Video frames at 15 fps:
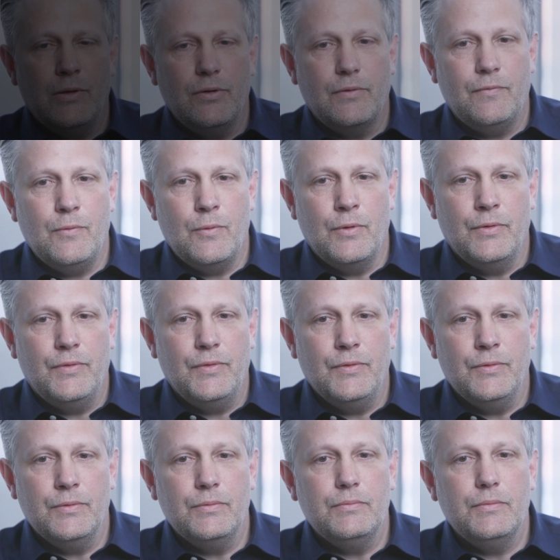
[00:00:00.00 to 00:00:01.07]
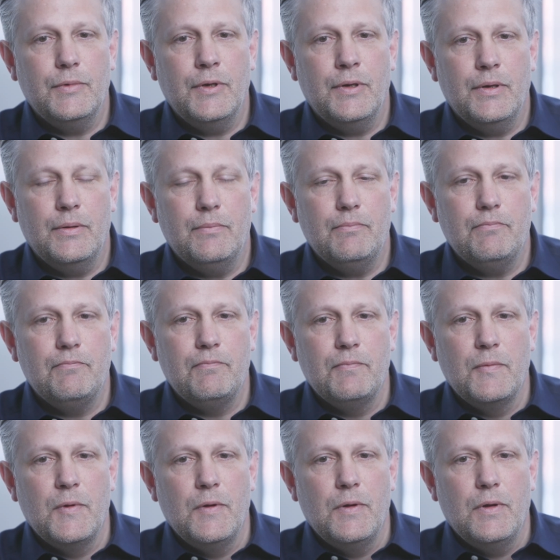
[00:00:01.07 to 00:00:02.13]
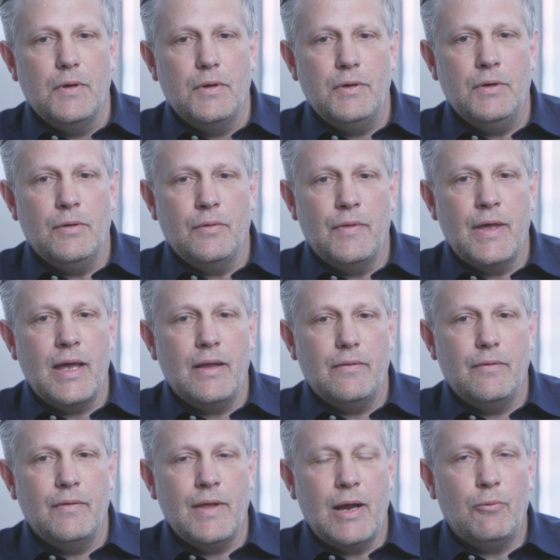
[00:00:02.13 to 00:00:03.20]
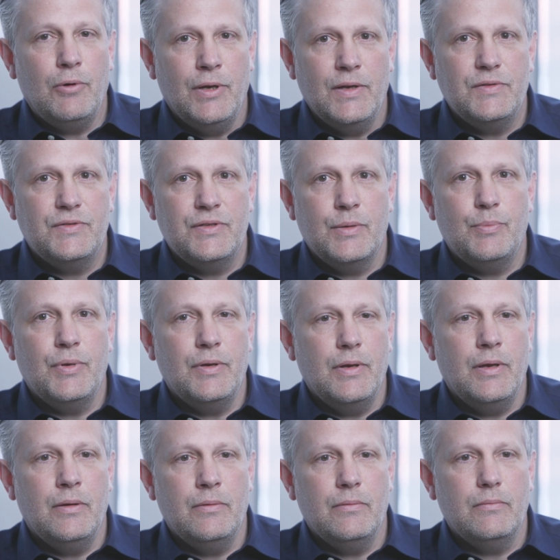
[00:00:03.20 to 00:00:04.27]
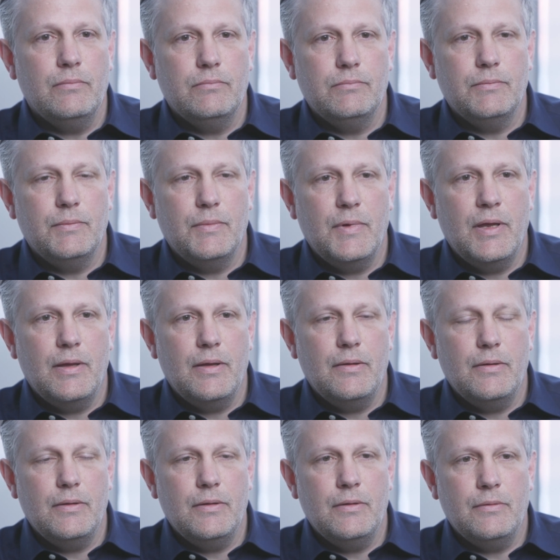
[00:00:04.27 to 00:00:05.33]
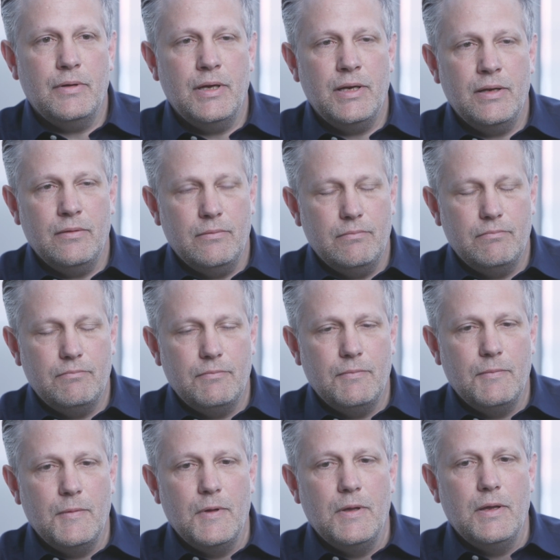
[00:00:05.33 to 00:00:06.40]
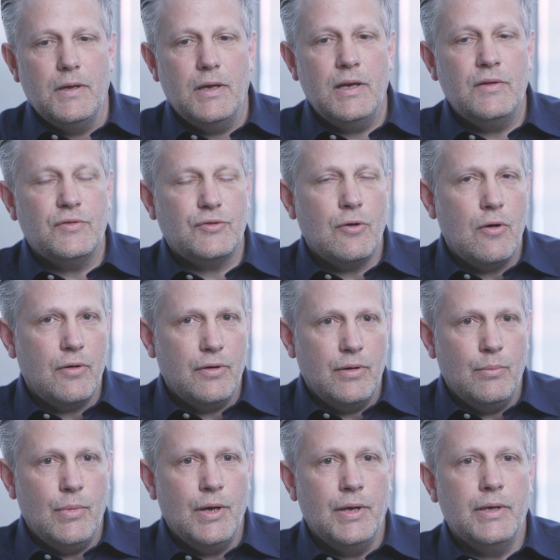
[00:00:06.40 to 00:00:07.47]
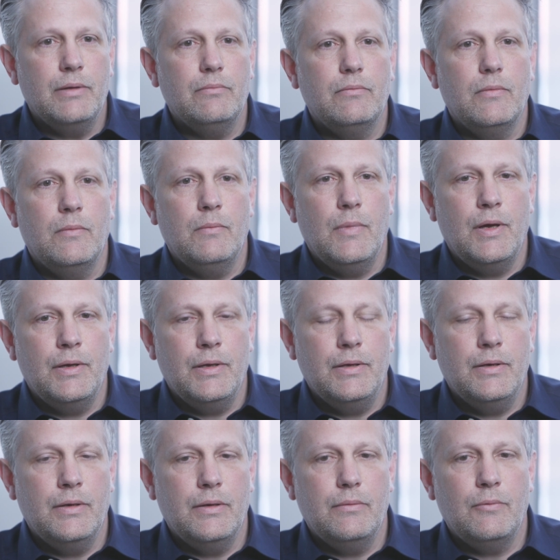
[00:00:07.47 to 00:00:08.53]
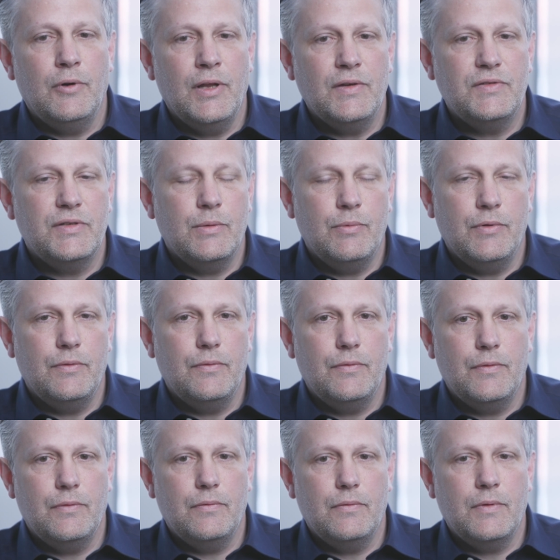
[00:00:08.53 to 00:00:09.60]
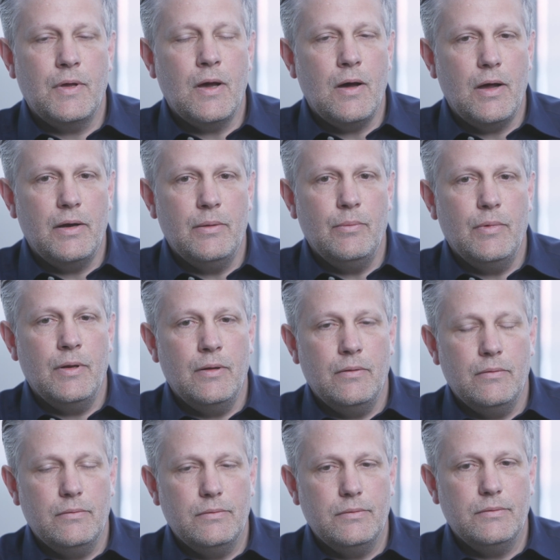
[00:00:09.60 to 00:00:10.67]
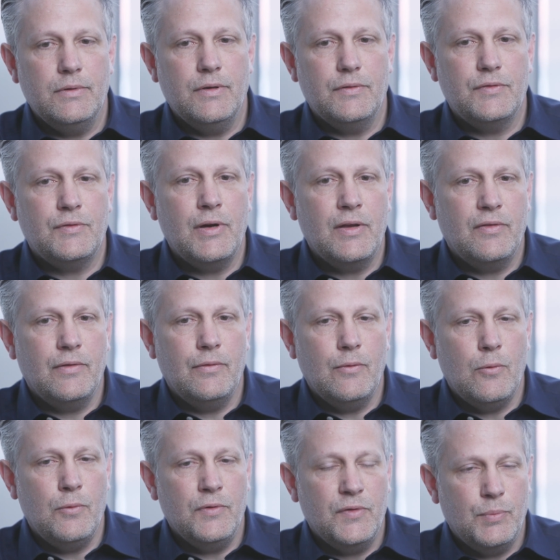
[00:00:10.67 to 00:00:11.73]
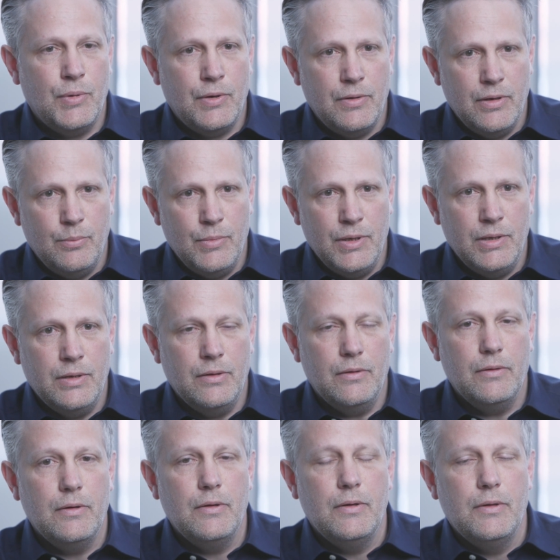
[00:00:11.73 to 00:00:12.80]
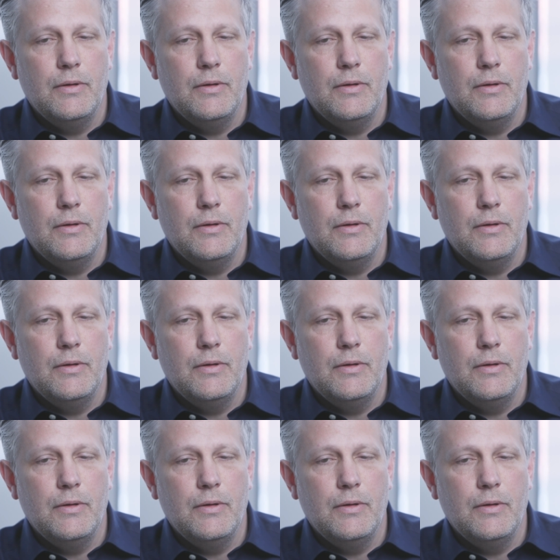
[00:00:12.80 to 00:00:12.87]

I look forward to um, you know that that relationship and, and you know getting getting stronger in my my uh, relationship with God and, and you know, strength of the Holy Spirit in me and